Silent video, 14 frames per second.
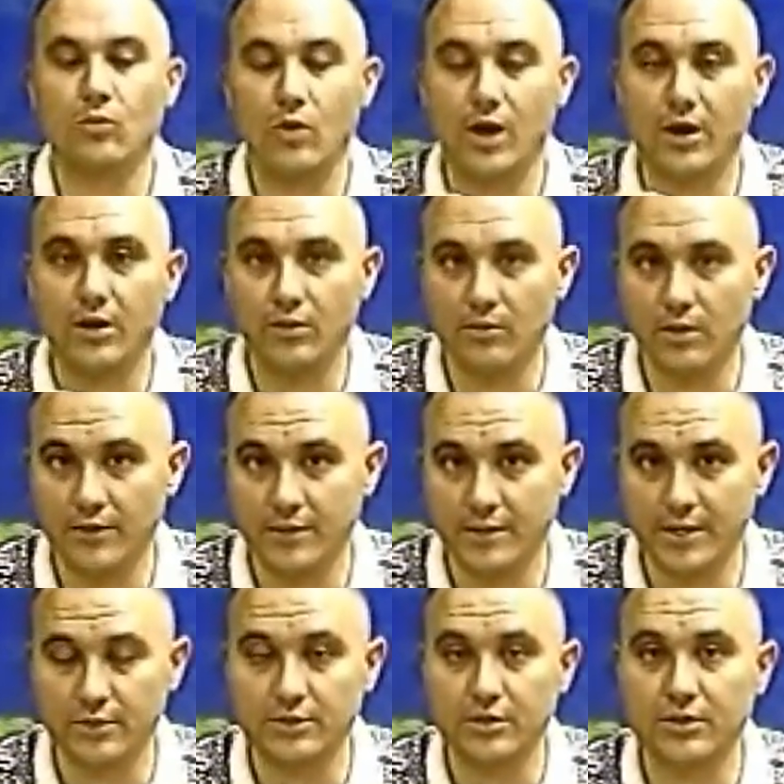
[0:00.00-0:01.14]
the wire around the
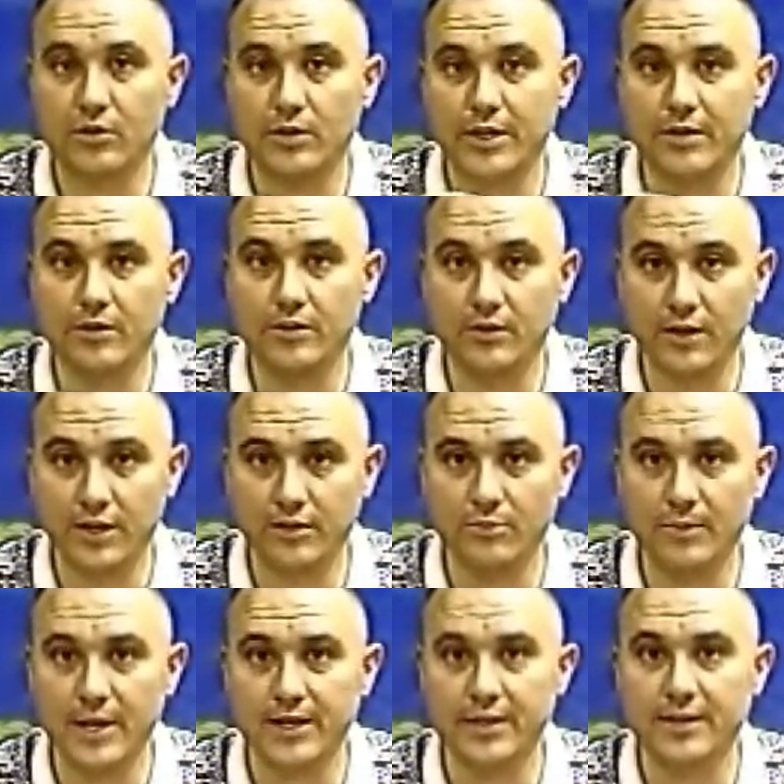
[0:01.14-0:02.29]
nail to create an
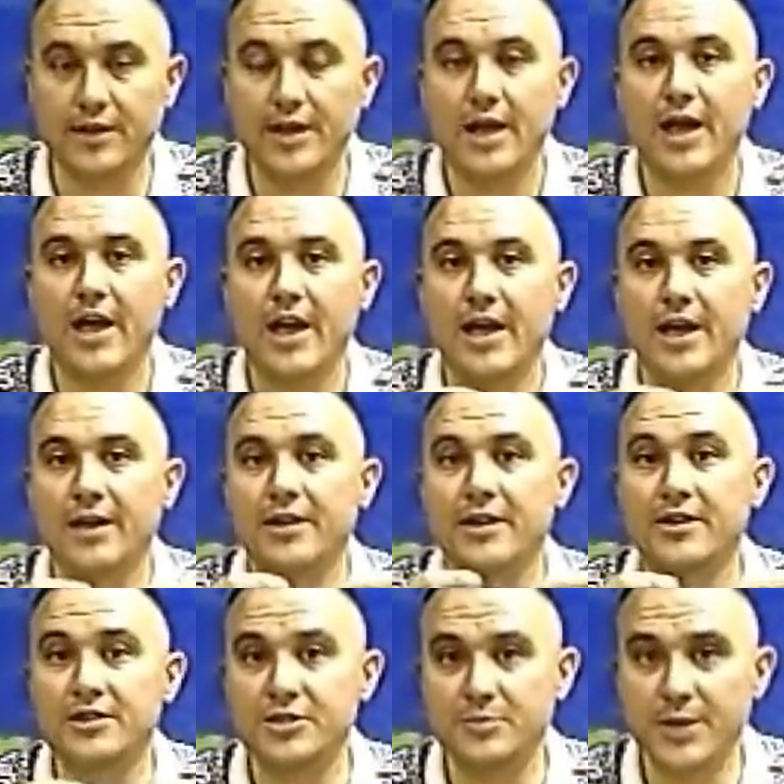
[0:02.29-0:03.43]
electromagnet and
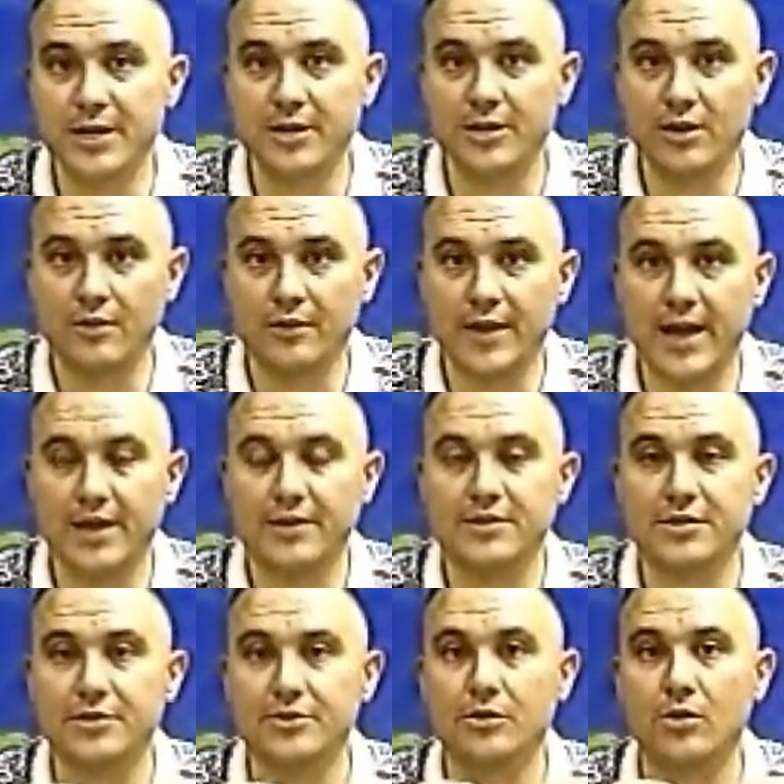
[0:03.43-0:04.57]
expanding on that
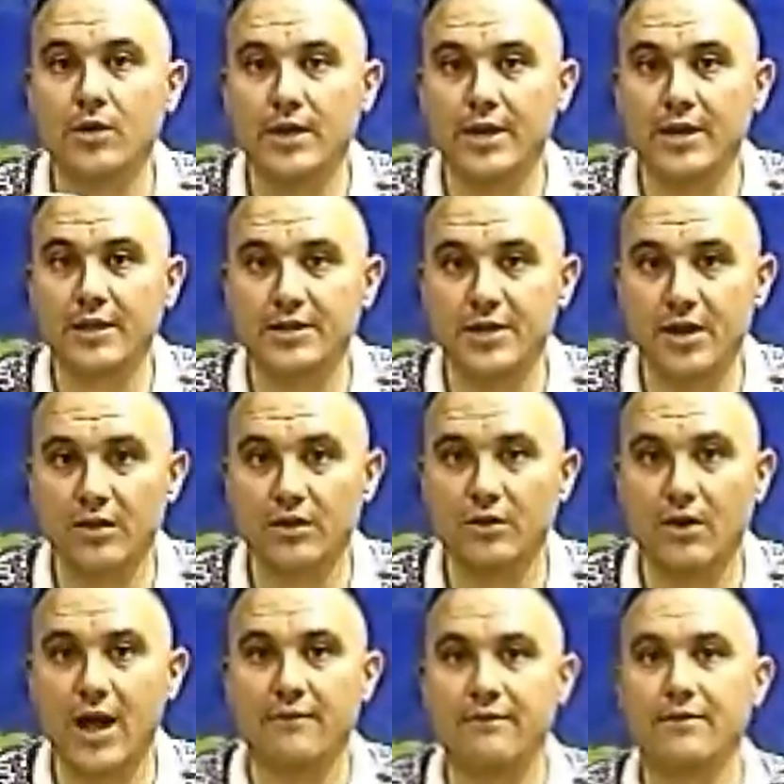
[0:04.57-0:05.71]
to create a
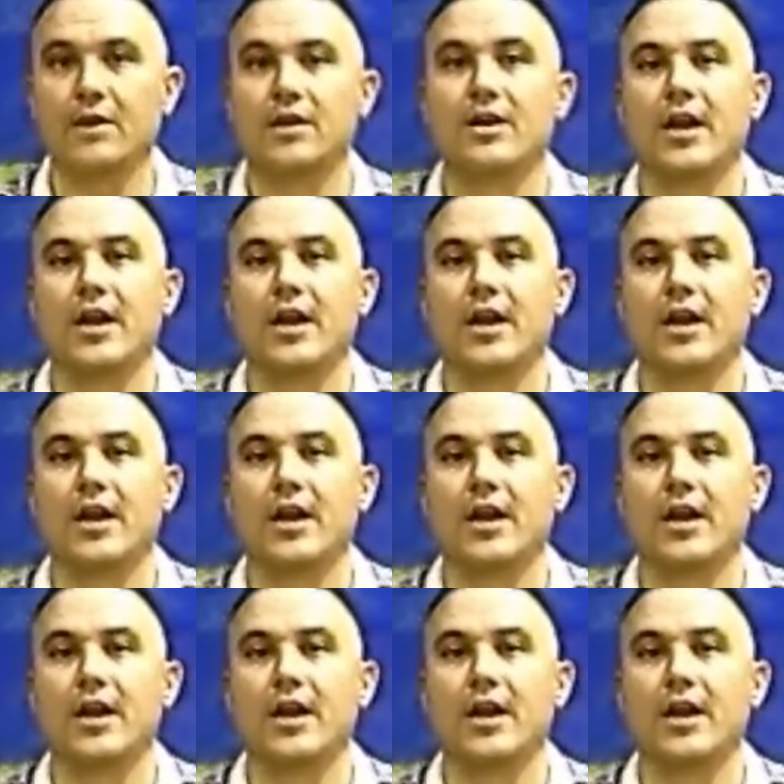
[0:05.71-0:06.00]
telegraph.